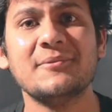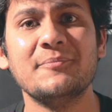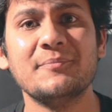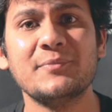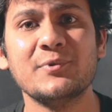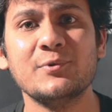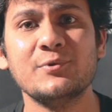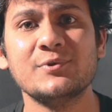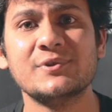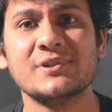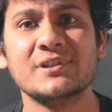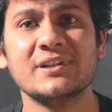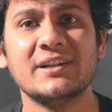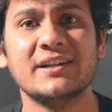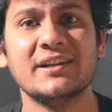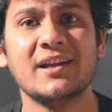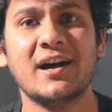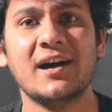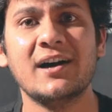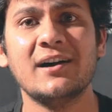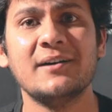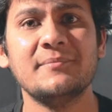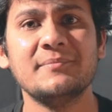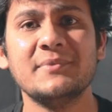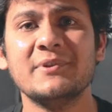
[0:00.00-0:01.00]
computer and
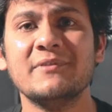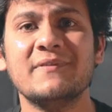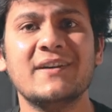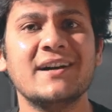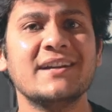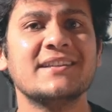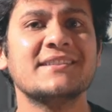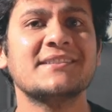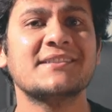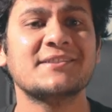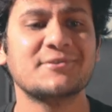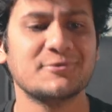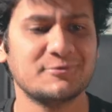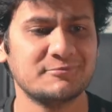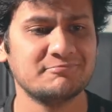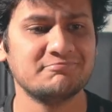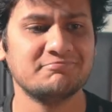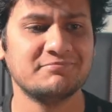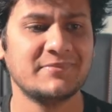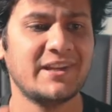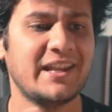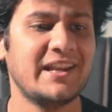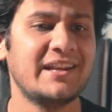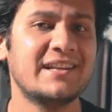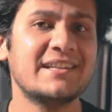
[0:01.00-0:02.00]
ARM device? So
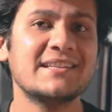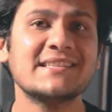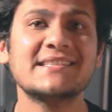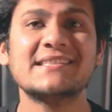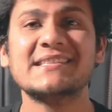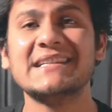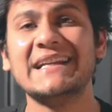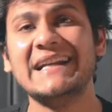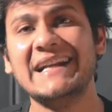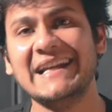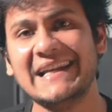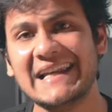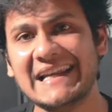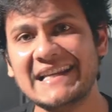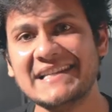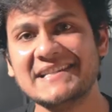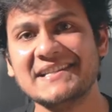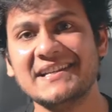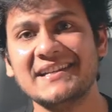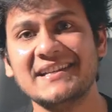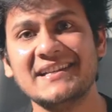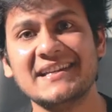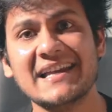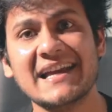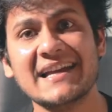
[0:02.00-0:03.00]
it is
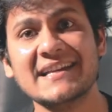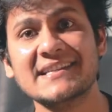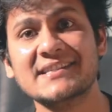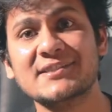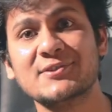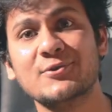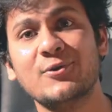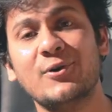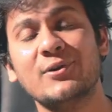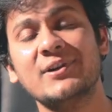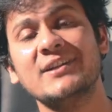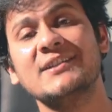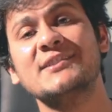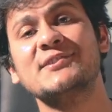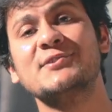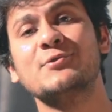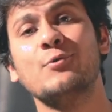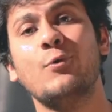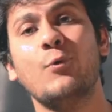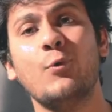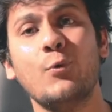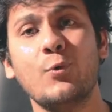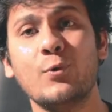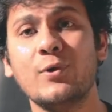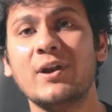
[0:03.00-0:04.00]
intelligent, it has got its
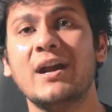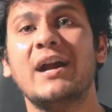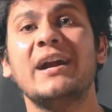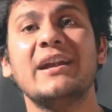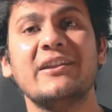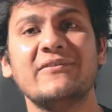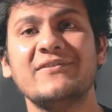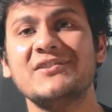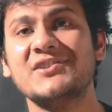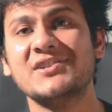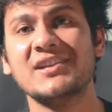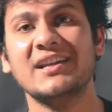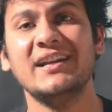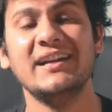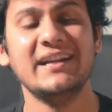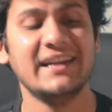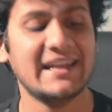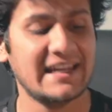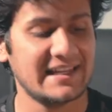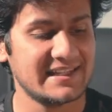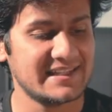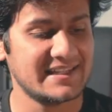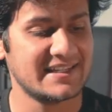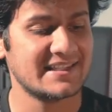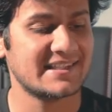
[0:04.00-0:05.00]
own artificial
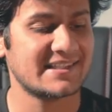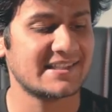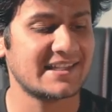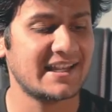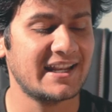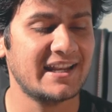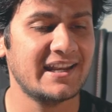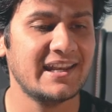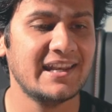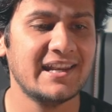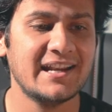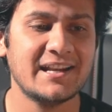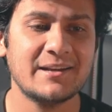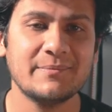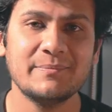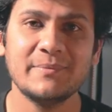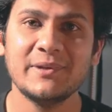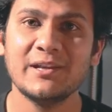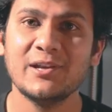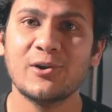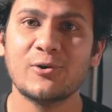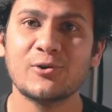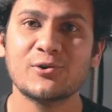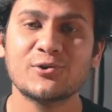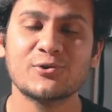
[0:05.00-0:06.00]
intelligence, and let me
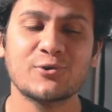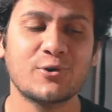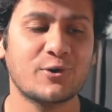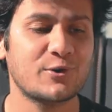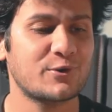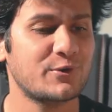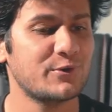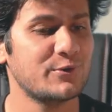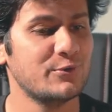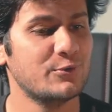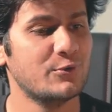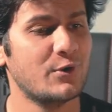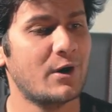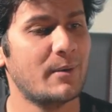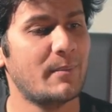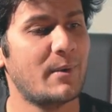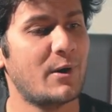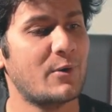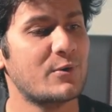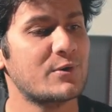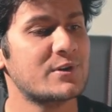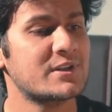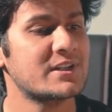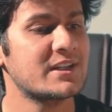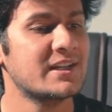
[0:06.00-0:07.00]
now talk to you
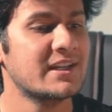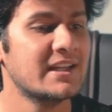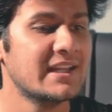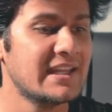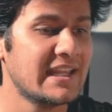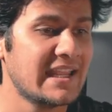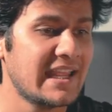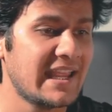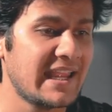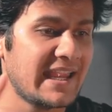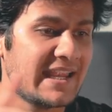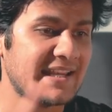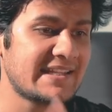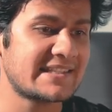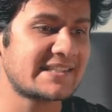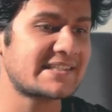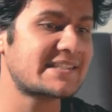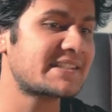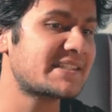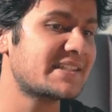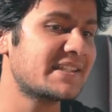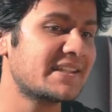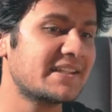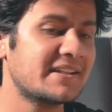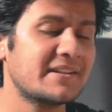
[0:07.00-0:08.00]
about
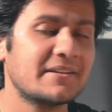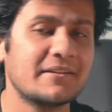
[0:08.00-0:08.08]
its